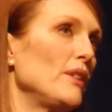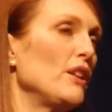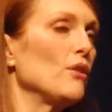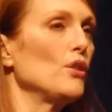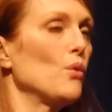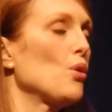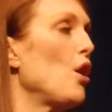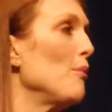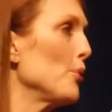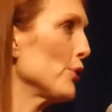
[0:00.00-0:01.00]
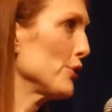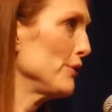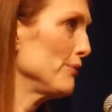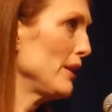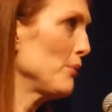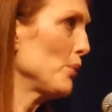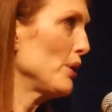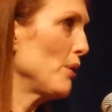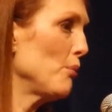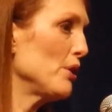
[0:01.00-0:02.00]
you know, look, we're all mortal, and
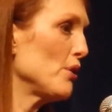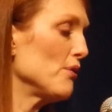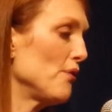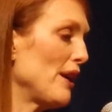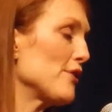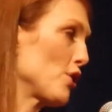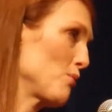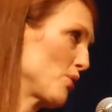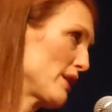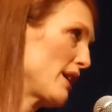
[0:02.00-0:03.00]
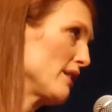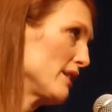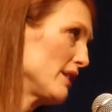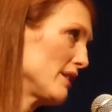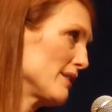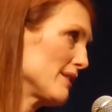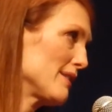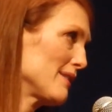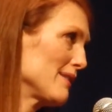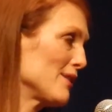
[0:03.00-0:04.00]
we don't face our mortality because
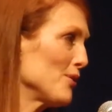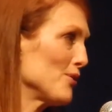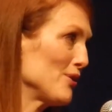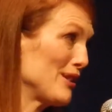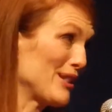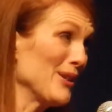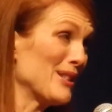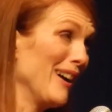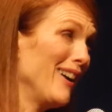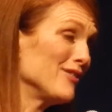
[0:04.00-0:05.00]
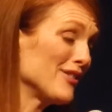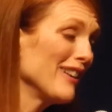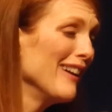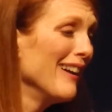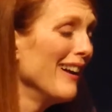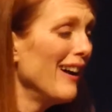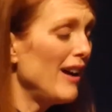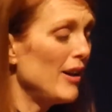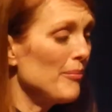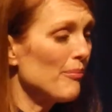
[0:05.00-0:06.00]
it's too tough.
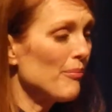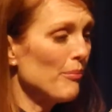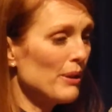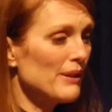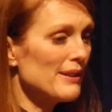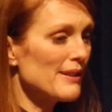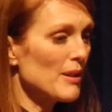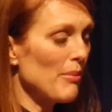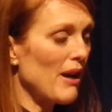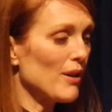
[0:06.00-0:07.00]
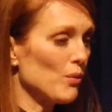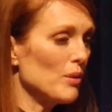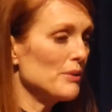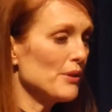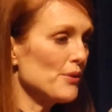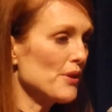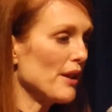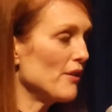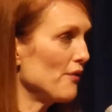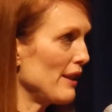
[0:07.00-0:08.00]
But this is about a woman who's
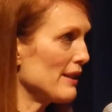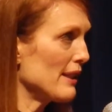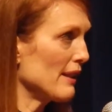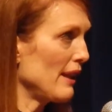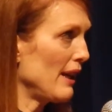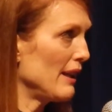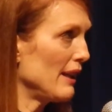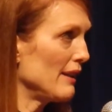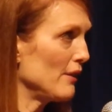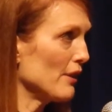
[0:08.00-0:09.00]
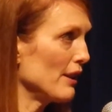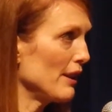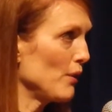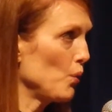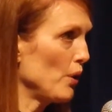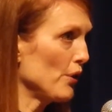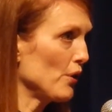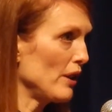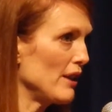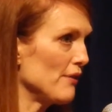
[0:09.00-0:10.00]
kind of facing that and looking at what
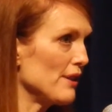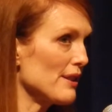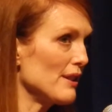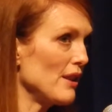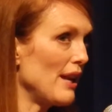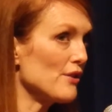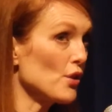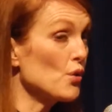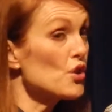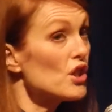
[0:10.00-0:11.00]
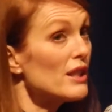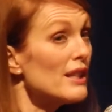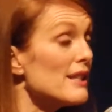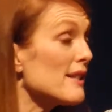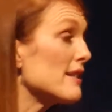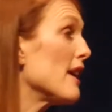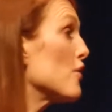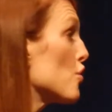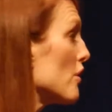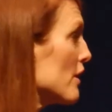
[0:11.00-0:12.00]
her life is, and it's who she is
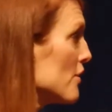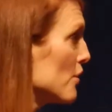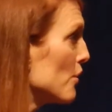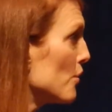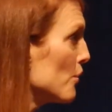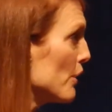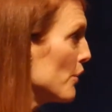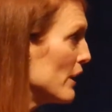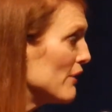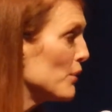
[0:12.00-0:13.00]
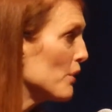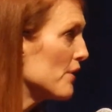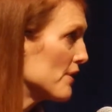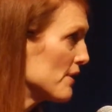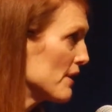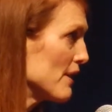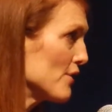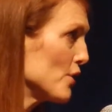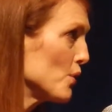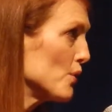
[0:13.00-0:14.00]
essentially too. You know, even with the
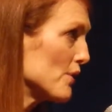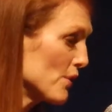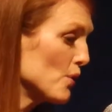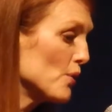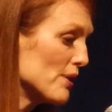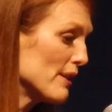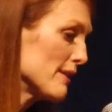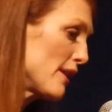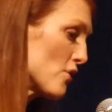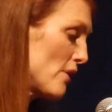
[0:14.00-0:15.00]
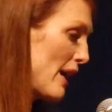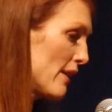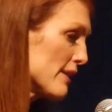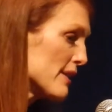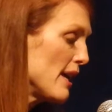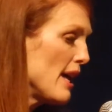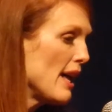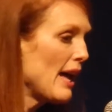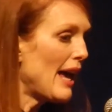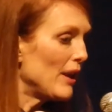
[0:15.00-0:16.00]
disease, who is the essential Alice,
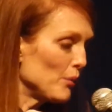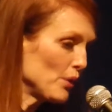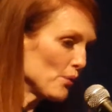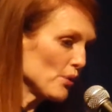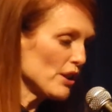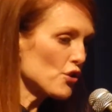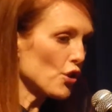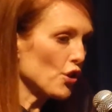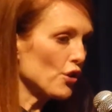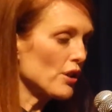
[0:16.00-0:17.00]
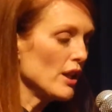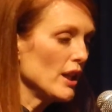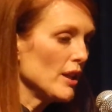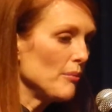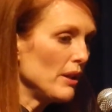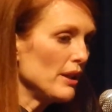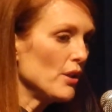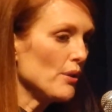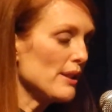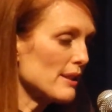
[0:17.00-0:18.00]
and with Richard.
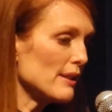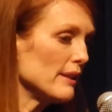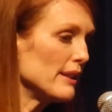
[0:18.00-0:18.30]
You know, his